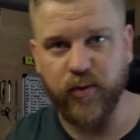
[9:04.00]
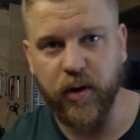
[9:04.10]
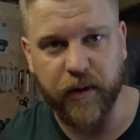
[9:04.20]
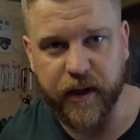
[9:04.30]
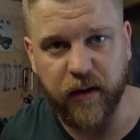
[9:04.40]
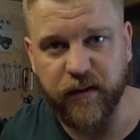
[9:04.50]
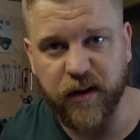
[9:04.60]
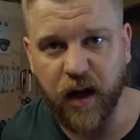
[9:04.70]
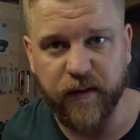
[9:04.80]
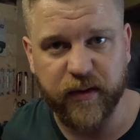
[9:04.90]
Probably use
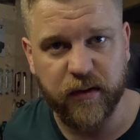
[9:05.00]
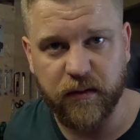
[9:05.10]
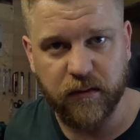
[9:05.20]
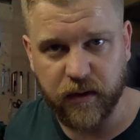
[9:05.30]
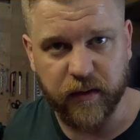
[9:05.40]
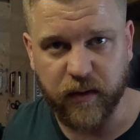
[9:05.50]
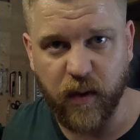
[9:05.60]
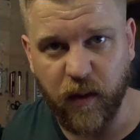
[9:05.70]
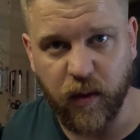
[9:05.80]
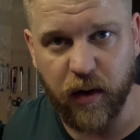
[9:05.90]
gloves because it's
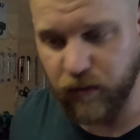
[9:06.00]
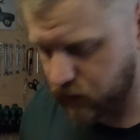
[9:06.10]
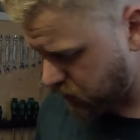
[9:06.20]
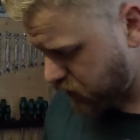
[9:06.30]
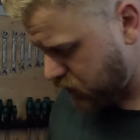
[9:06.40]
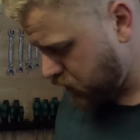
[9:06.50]
quite warm.